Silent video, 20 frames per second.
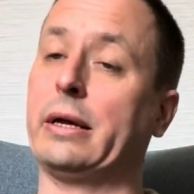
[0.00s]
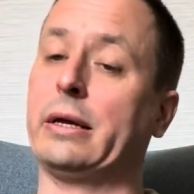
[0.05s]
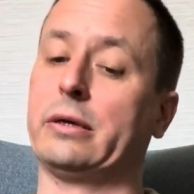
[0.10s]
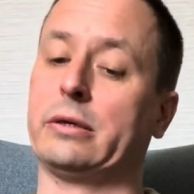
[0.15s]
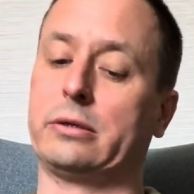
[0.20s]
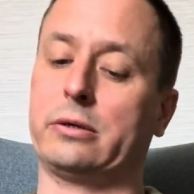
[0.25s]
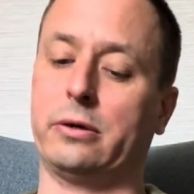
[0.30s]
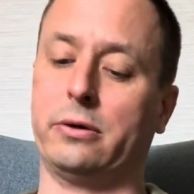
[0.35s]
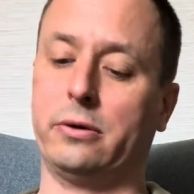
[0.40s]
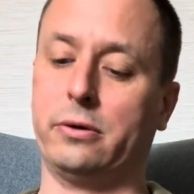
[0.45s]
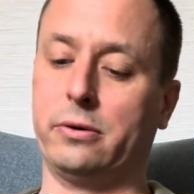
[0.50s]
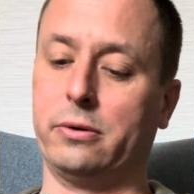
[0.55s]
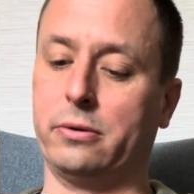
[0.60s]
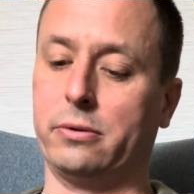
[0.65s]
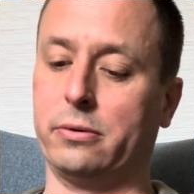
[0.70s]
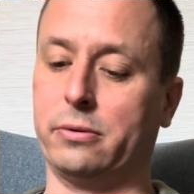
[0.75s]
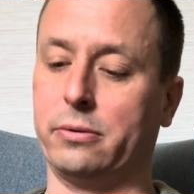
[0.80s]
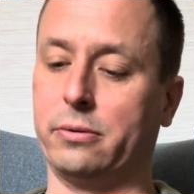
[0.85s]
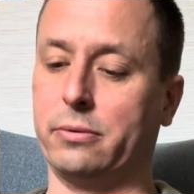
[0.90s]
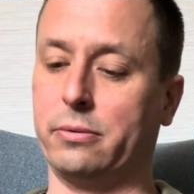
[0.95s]

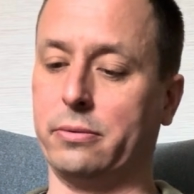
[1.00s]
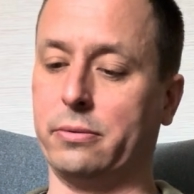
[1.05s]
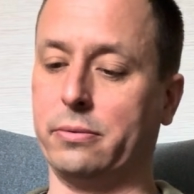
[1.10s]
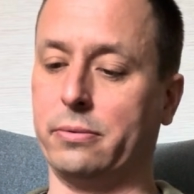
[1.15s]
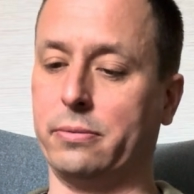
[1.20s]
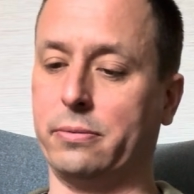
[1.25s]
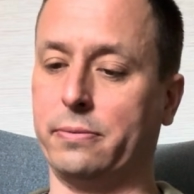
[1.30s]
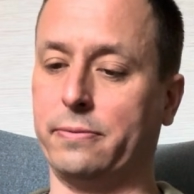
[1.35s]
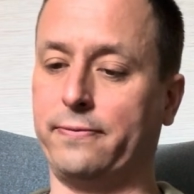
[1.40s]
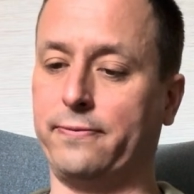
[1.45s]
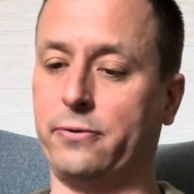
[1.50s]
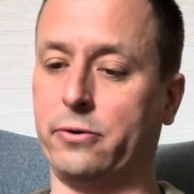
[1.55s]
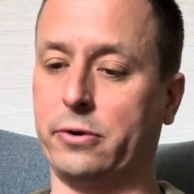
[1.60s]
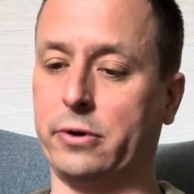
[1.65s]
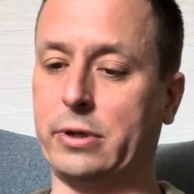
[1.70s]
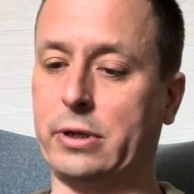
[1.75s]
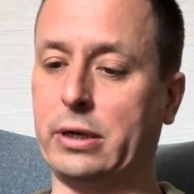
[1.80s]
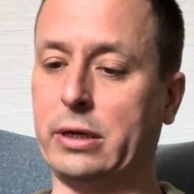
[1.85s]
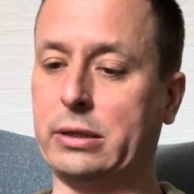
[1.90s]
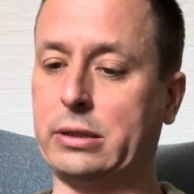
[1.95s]
So for
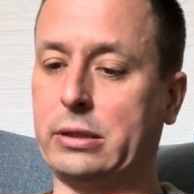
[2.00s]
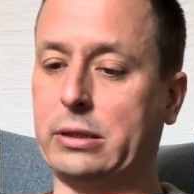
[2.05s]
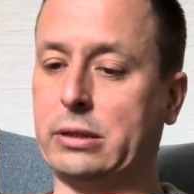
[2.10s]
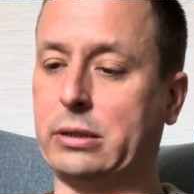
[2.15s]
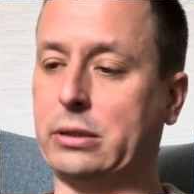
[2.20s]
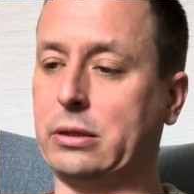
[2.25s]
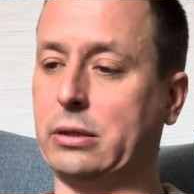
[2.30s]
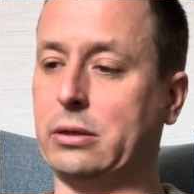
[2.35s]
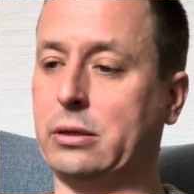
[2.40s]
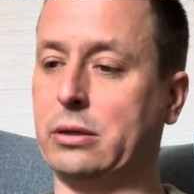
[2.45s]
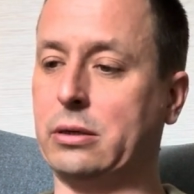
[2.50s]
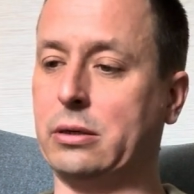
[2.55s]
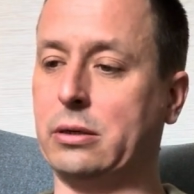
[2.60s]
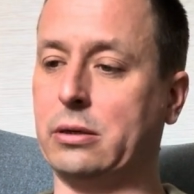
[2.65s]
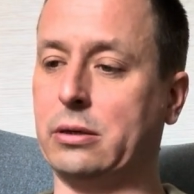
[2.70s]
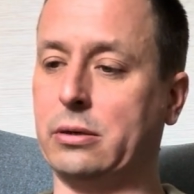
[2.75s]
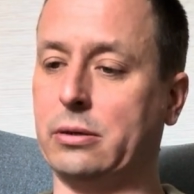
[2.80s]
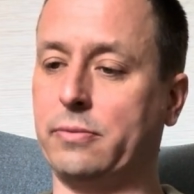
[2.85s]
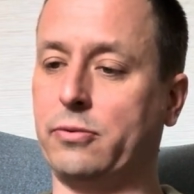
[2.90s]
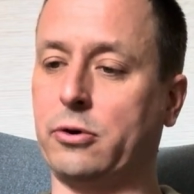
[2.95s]
this
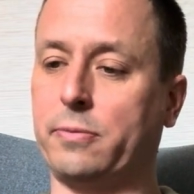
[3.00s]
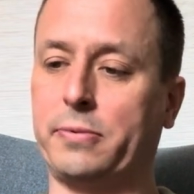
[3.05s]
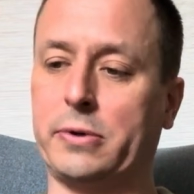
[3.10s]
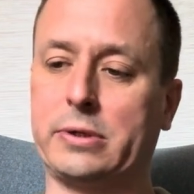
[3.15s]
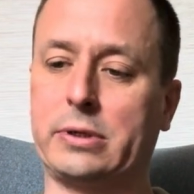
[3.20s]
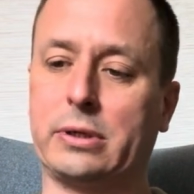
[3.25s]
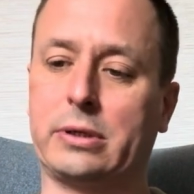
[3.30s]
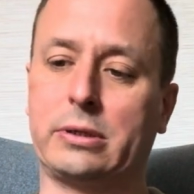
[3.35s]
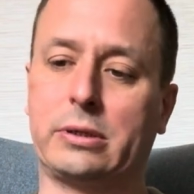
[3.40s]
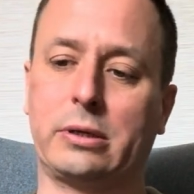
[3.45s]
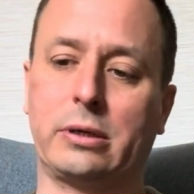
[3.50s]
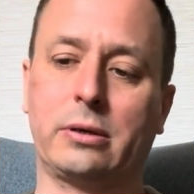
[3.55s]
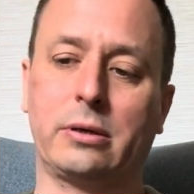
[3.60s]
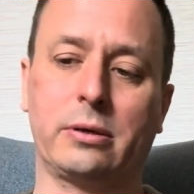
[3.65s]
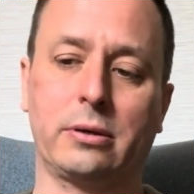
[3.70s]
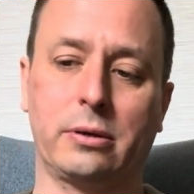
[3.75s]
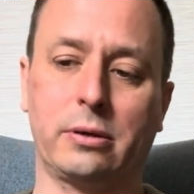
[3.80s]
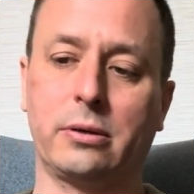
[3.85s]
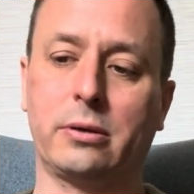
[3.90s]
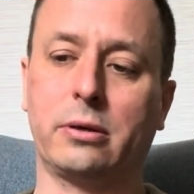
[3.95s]
purposes,
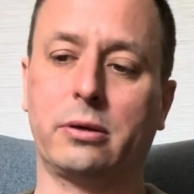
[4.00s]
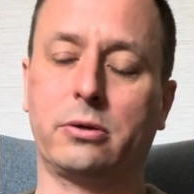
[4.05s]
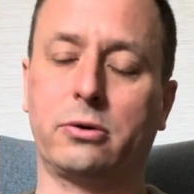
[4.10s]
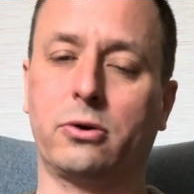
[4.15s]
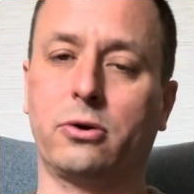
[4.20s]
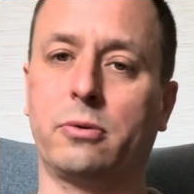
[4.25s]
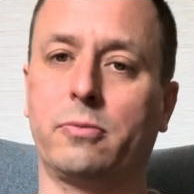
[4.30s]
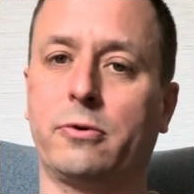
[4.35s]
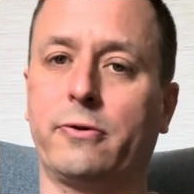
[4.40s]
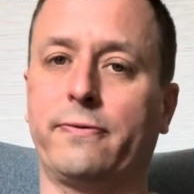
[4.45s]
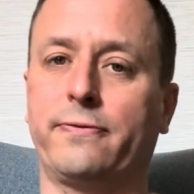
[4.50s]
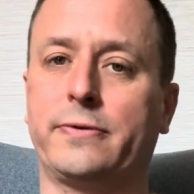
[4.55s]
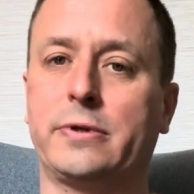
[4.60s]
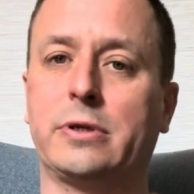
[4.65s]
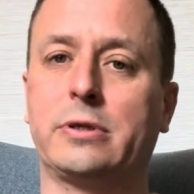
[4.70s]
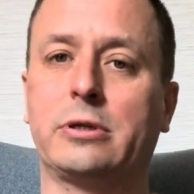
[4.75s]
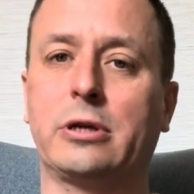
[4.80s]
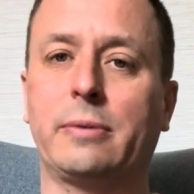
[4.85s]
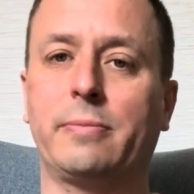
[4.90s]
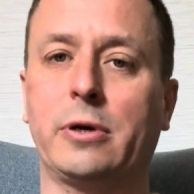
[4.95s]
the term of
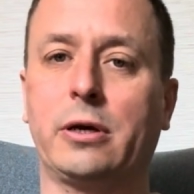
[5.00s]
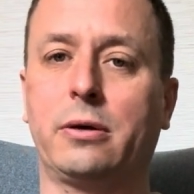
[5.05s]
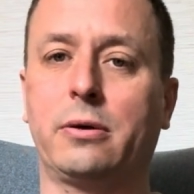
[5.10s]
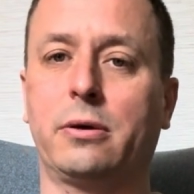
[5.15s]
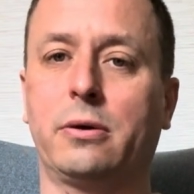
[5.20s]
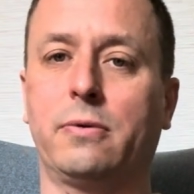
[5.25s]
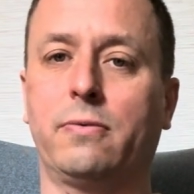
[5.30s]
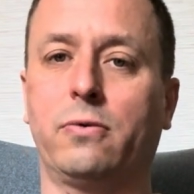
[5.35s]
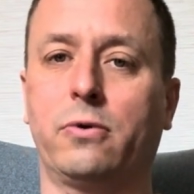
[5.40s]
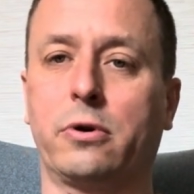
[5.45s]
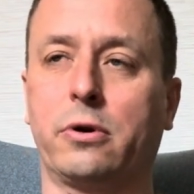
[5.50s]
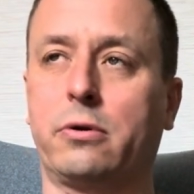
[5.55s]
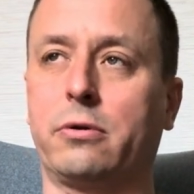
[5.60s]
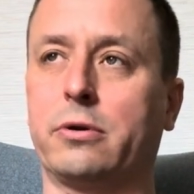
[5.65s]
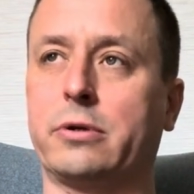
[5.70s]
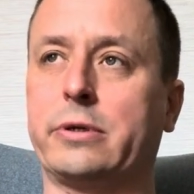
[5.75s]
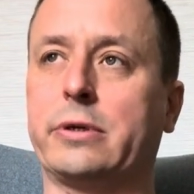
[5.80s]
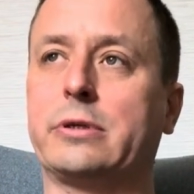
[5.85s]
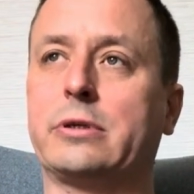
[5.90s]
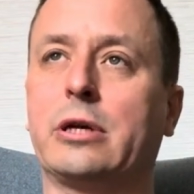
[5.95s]
systemic work or
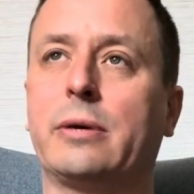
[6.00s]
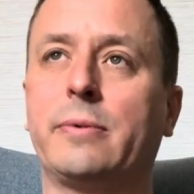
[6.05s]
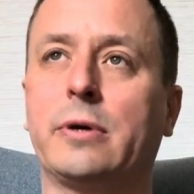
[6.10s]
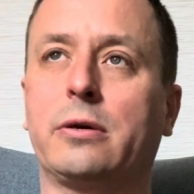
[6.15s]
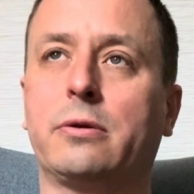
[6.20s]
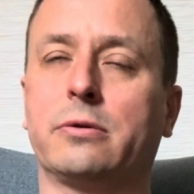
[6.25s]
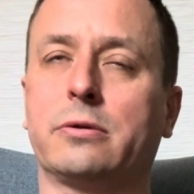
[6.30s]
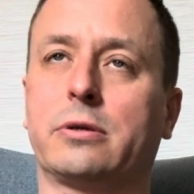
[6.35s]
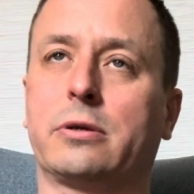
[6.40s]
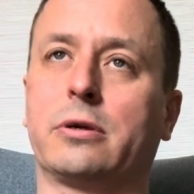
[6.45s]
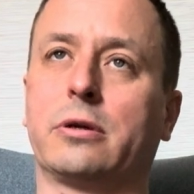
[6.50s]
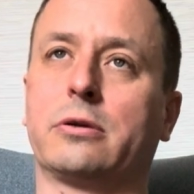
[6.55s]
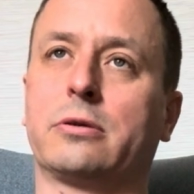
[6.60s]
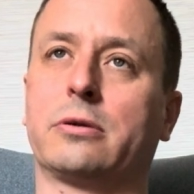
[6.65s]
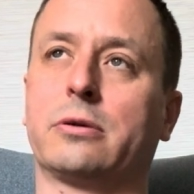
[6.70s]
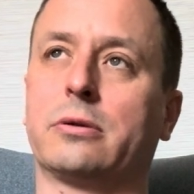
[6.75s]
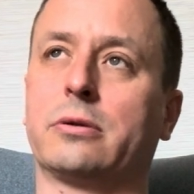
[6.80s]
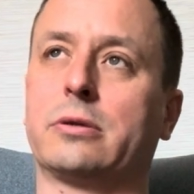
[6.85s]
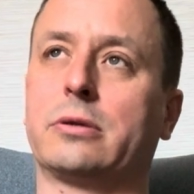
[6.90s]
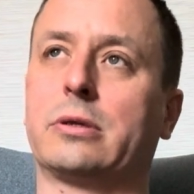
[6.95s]
systemic
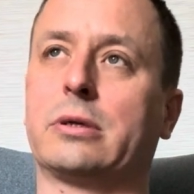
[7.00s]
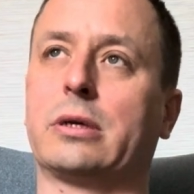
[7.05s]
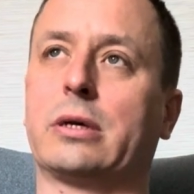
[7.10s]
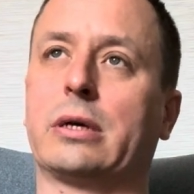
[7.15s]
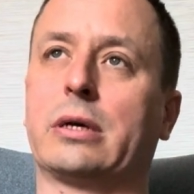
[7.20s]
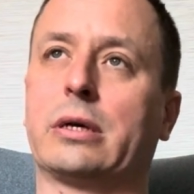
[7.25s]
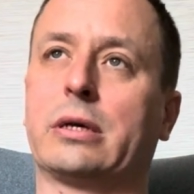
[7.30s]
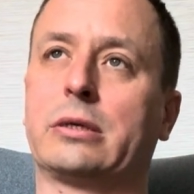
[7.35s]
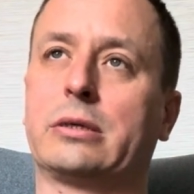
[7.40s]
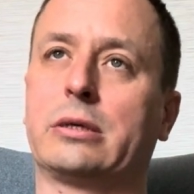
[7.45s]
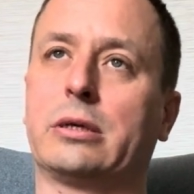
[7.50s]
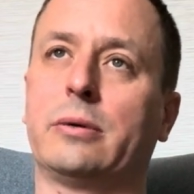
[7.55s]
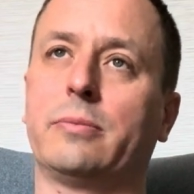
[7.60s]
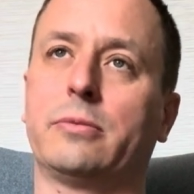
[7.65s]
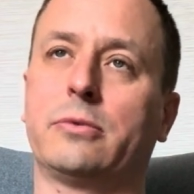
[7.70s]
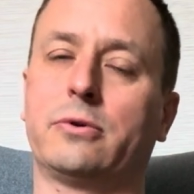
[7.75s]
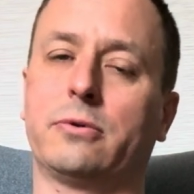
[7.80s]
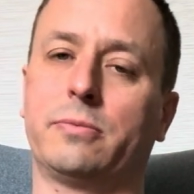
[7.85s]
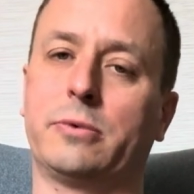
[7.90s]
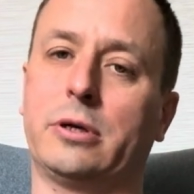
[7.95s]
constellations
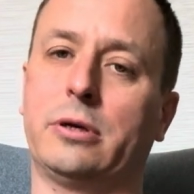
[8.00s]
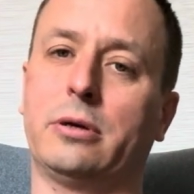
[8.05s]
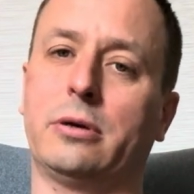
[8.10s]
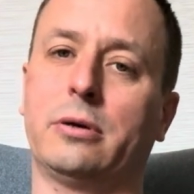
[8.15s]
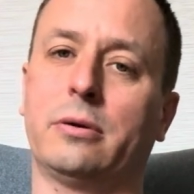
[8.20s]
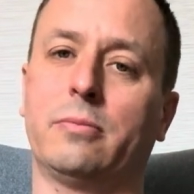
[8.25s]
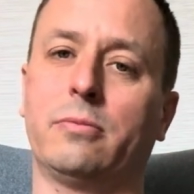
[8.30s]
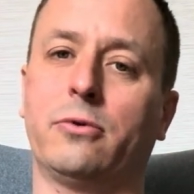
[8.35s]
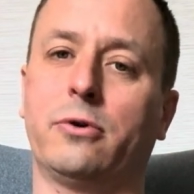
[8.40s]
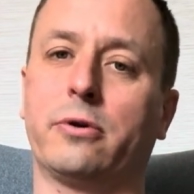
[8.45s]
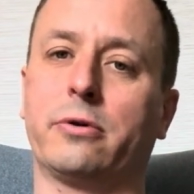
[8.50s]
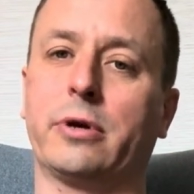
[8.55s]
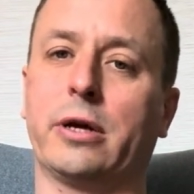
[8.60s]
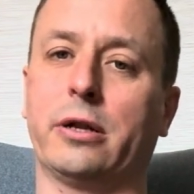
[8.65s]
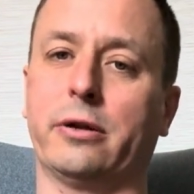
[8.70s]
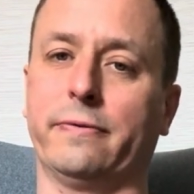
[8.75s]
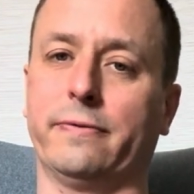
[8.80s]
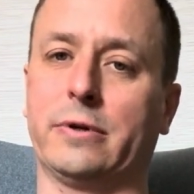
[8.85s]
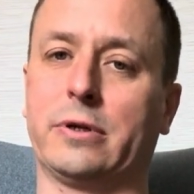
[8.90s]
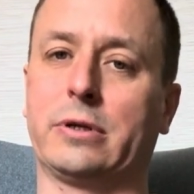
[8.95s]
seem to be more
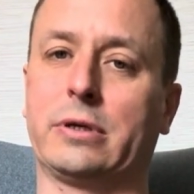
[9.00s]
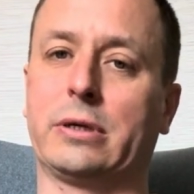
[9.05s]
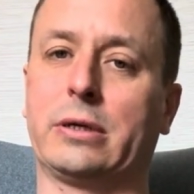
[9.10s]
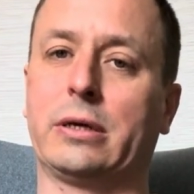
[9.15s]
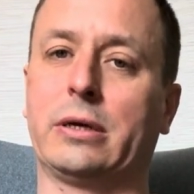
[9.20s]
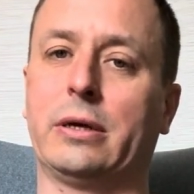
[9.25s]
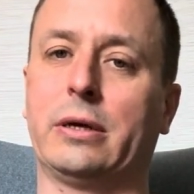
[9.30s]
relevant.